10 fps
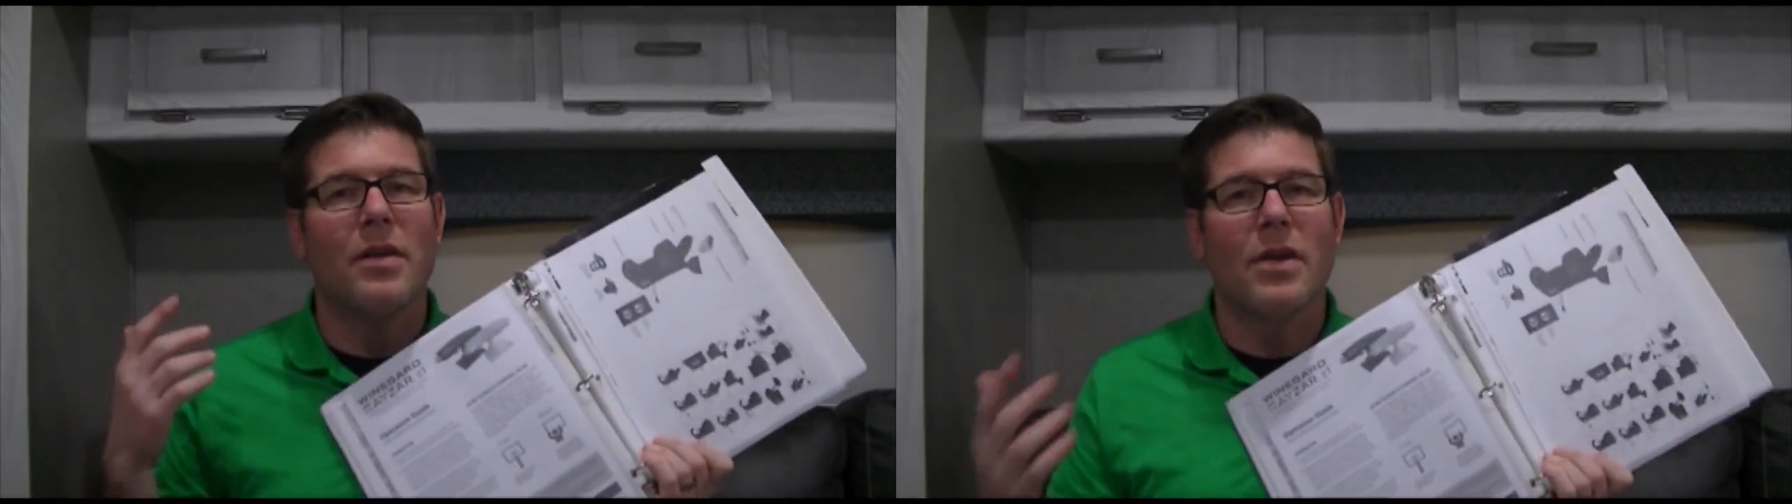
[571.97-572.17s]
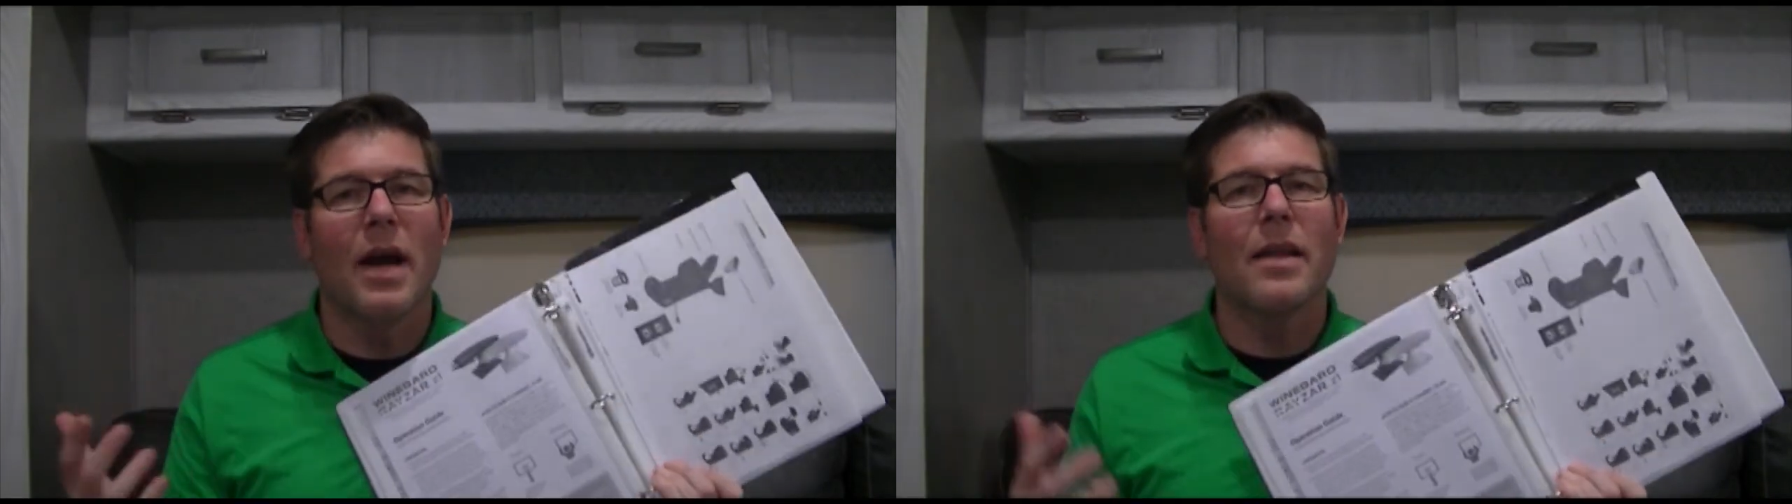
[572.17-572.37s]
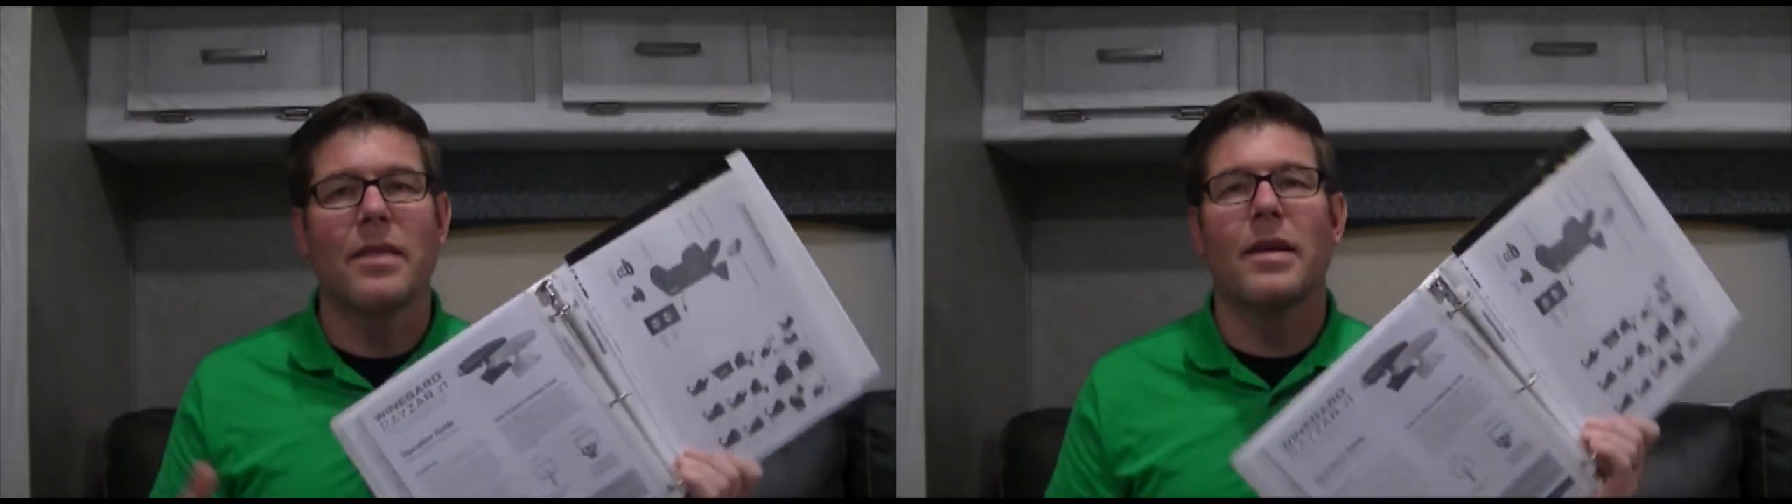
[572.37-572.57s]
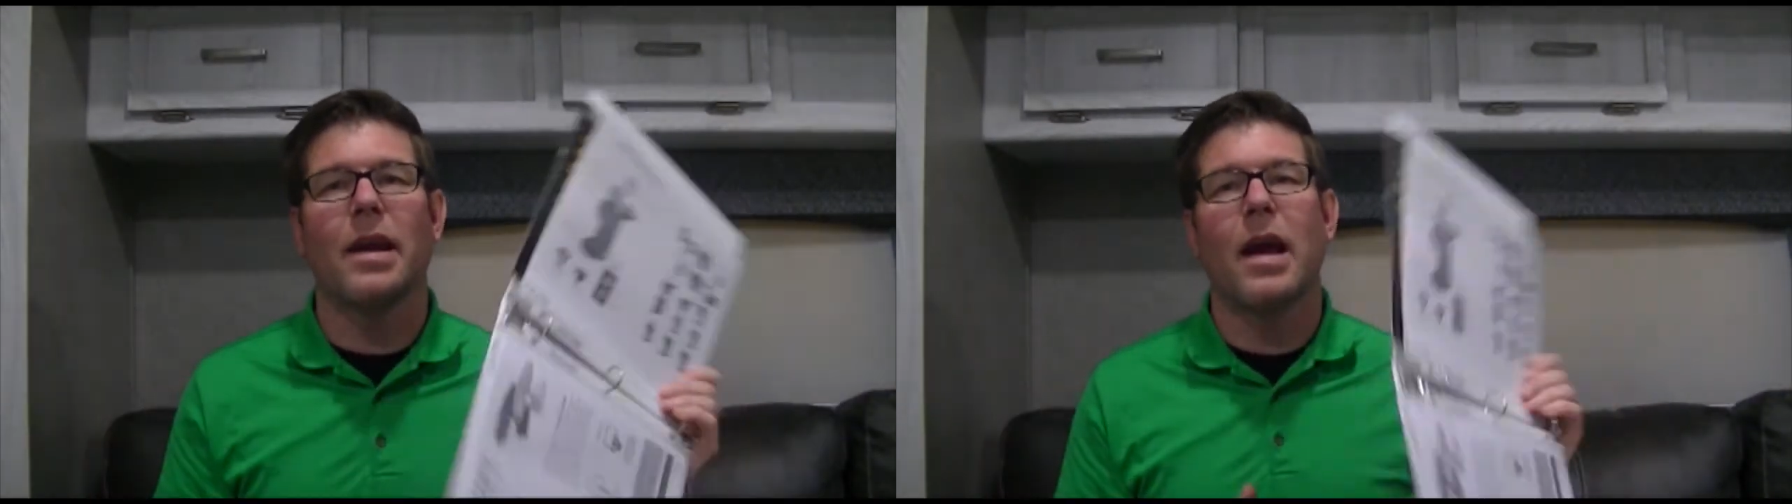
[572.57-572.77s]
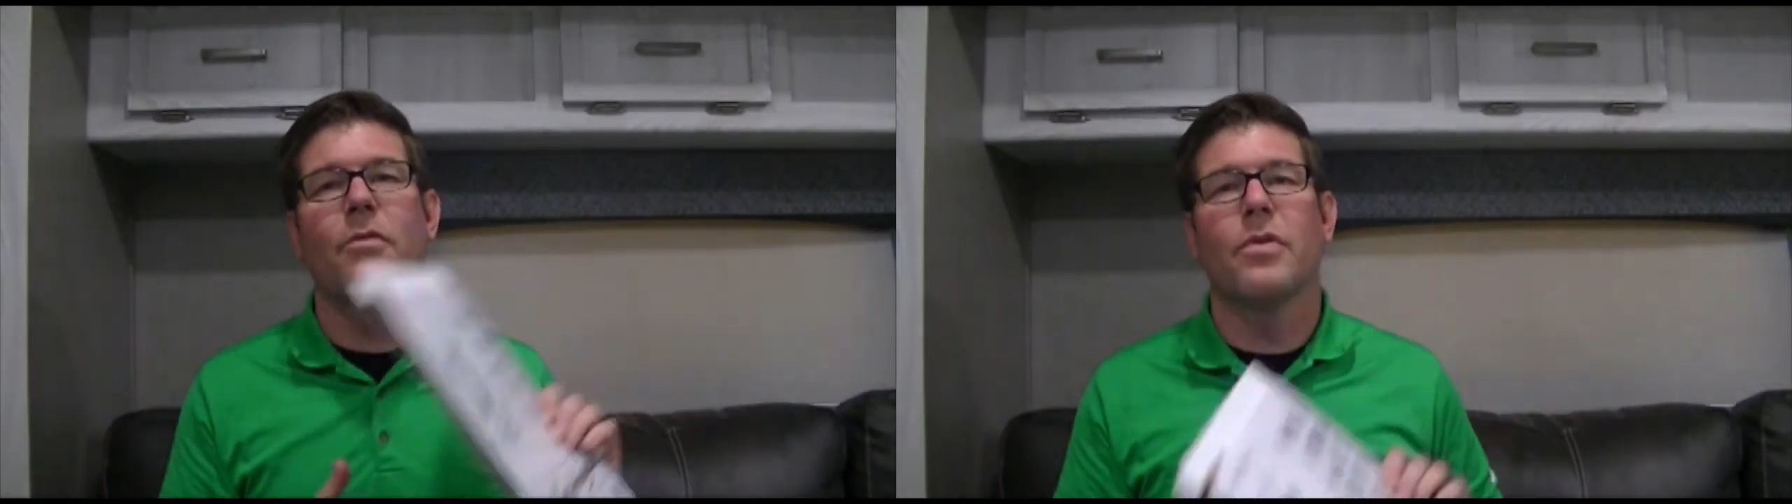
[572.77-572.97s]
You got to think
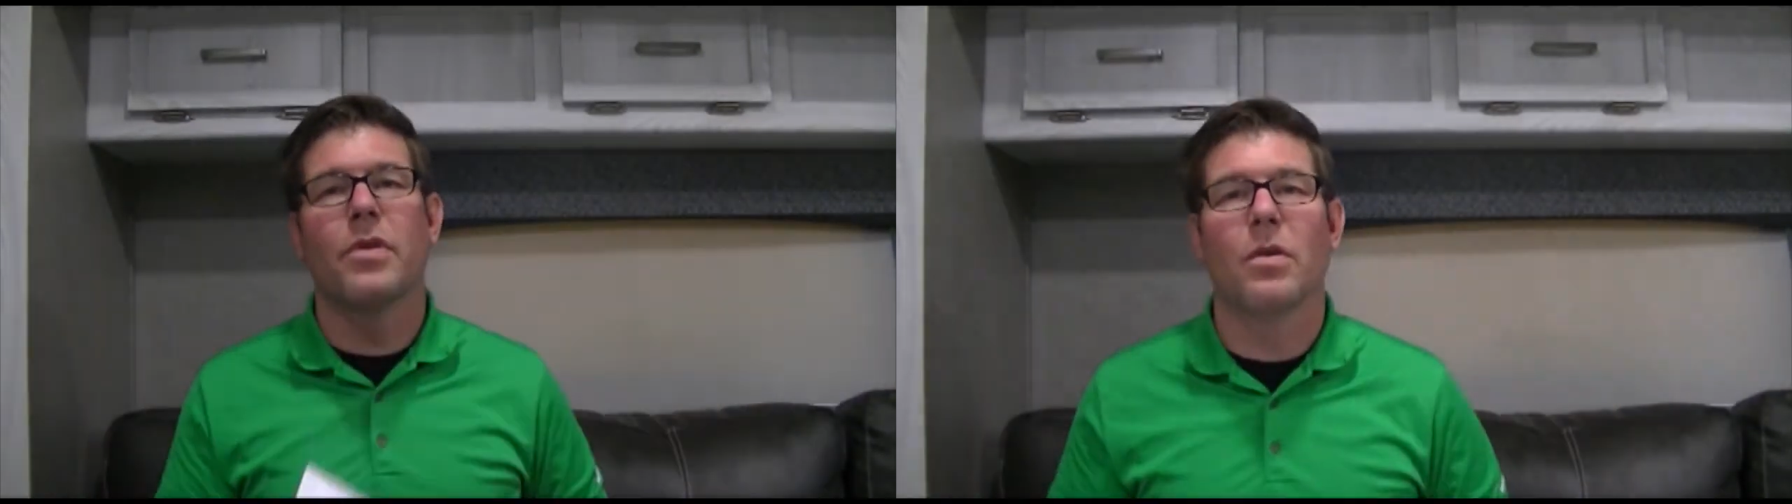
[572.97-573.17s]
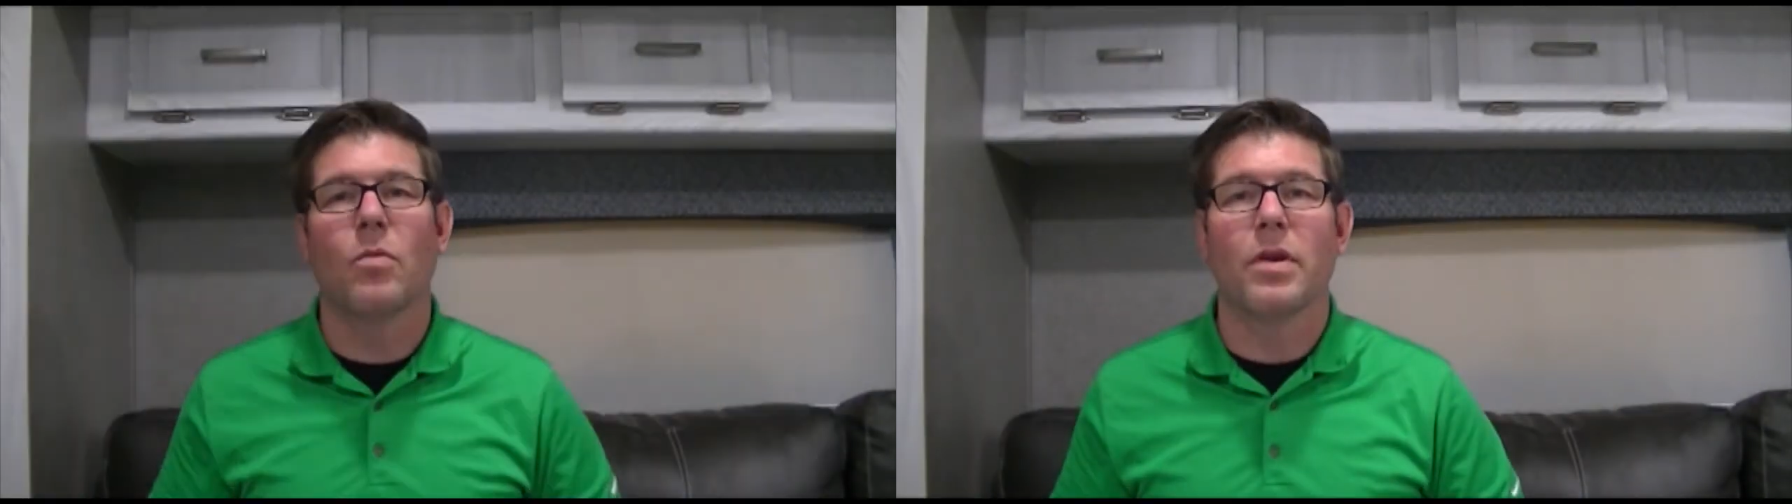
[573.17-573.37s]
of everything